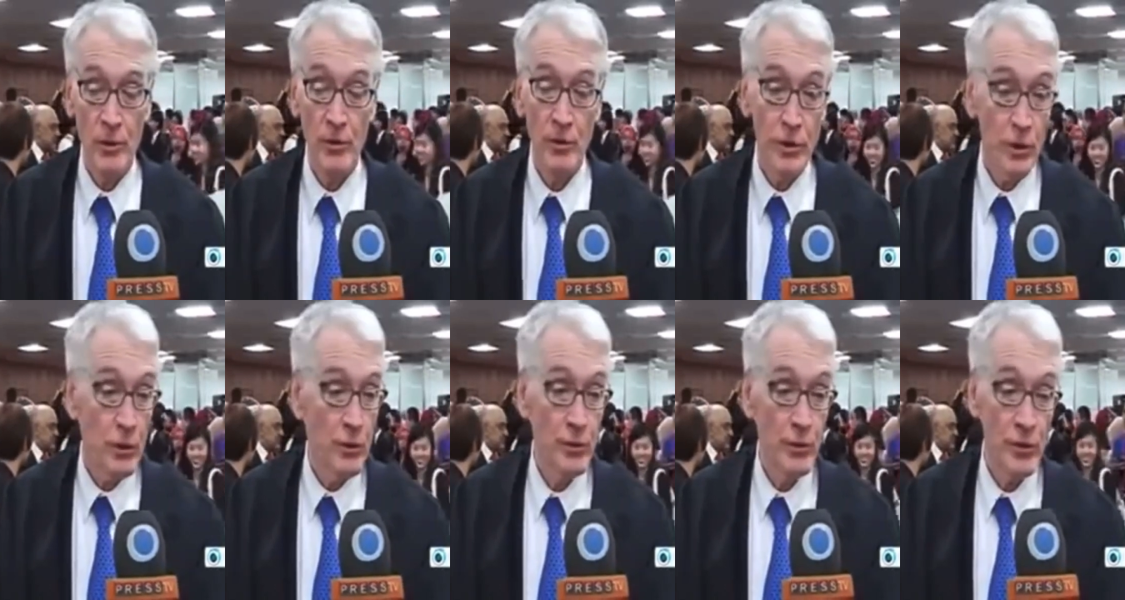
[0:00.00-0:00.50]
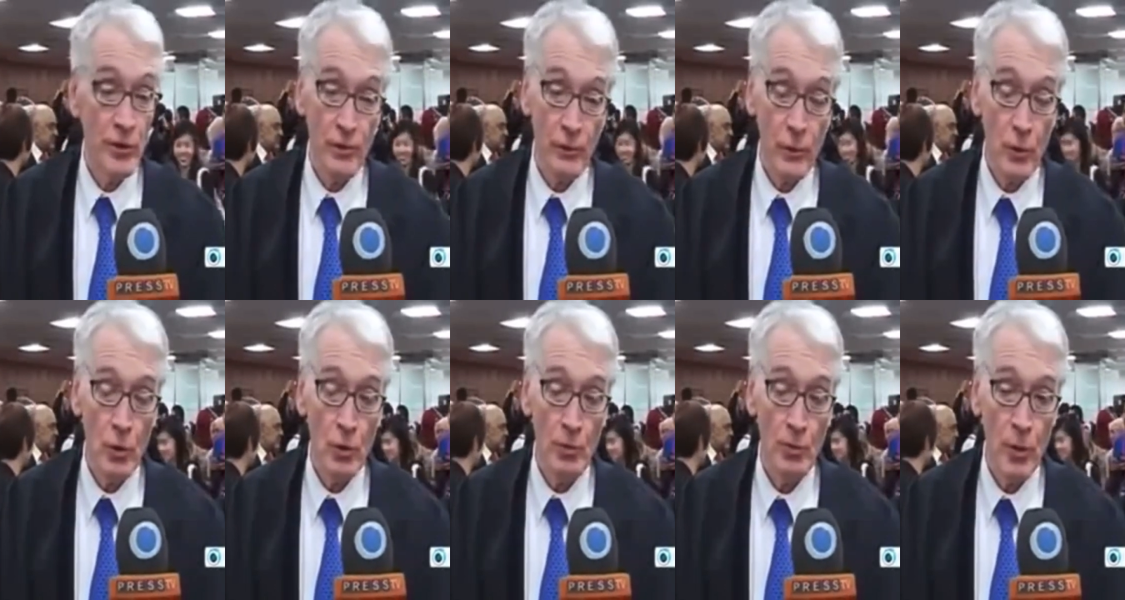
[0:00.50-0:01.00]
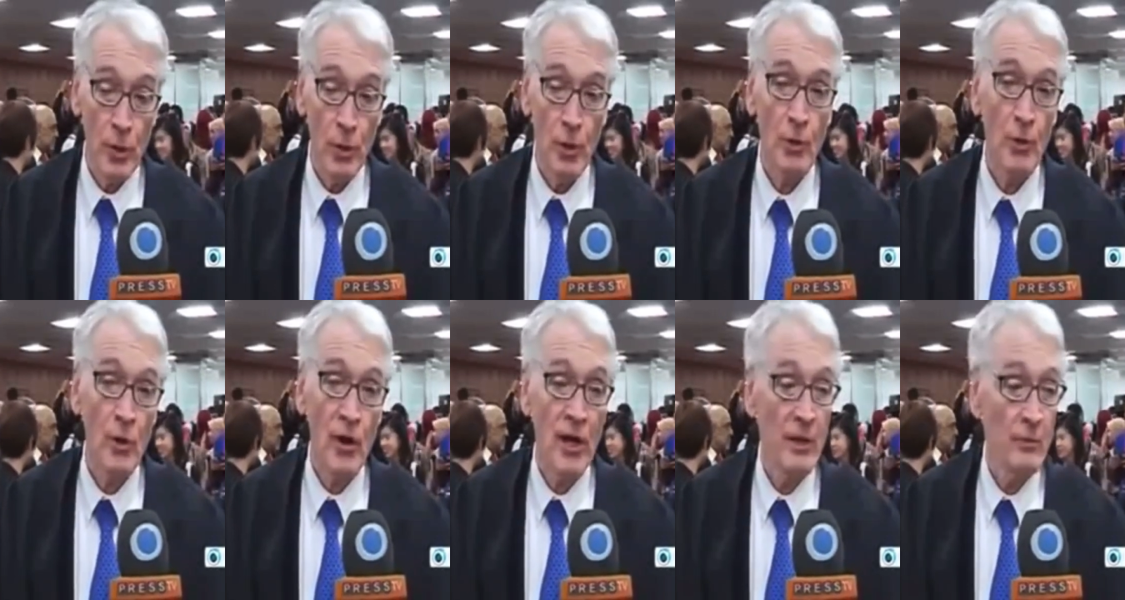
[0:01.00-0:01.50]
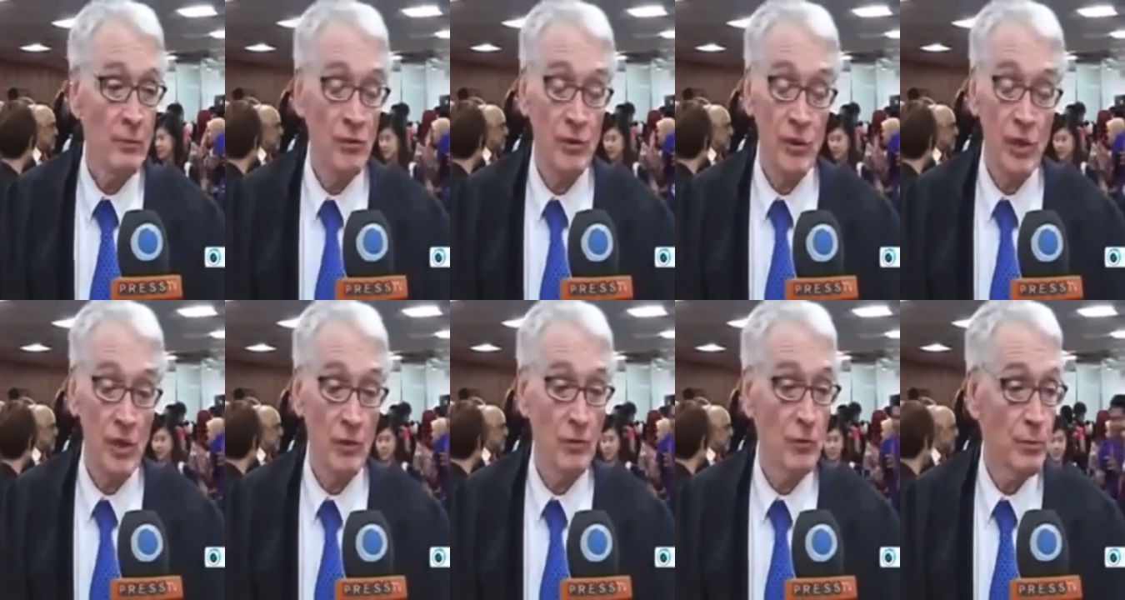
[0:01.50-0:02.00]
guilty of Nuremberg crimes
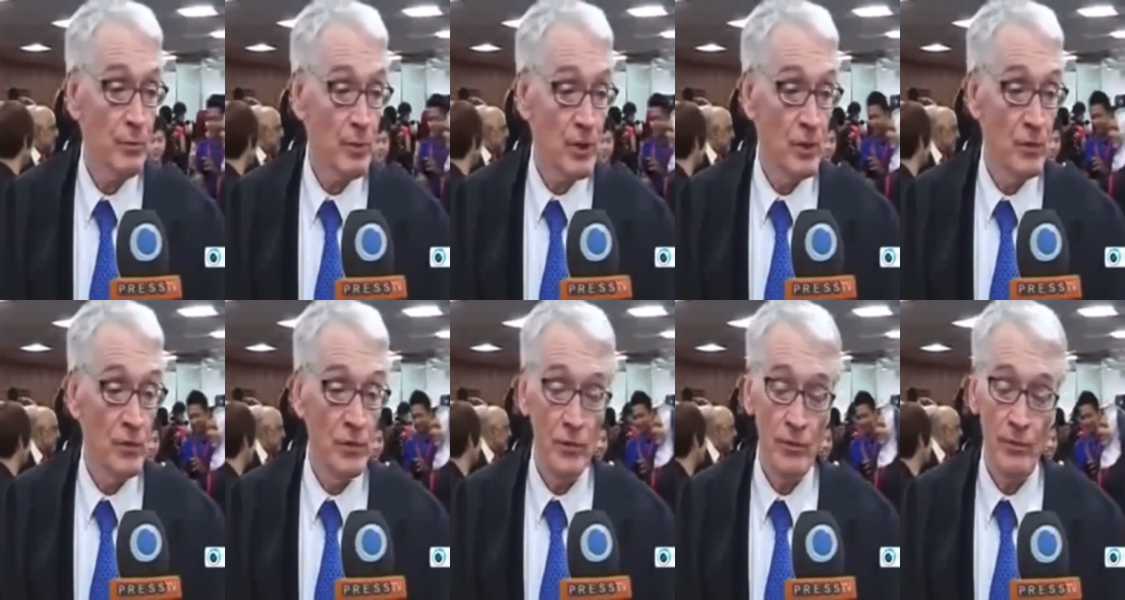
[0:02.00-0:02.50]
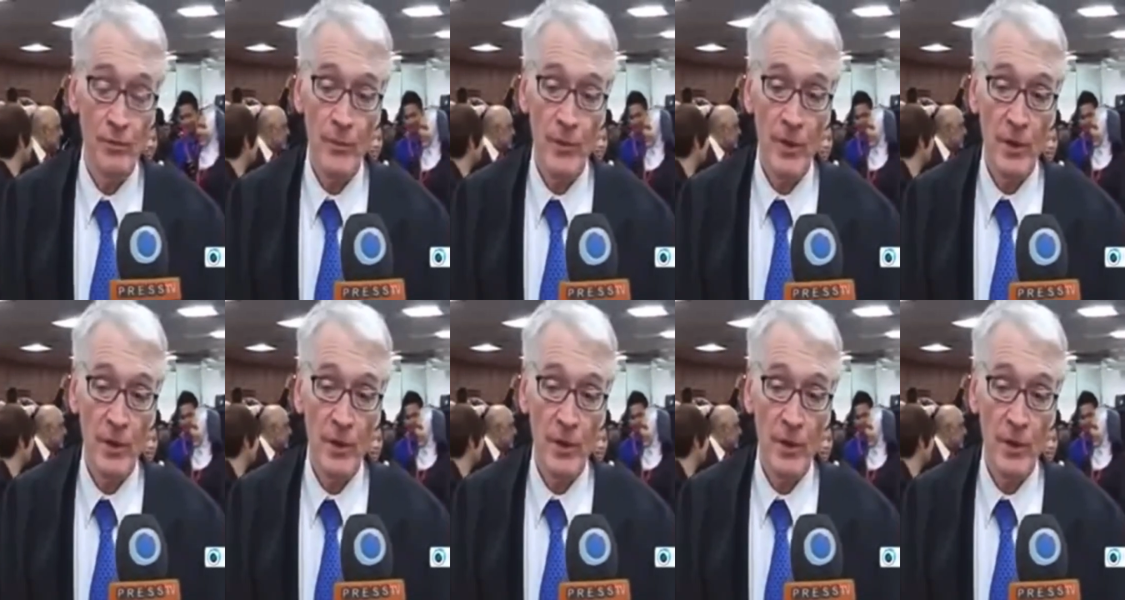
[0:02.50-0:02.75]
against peace,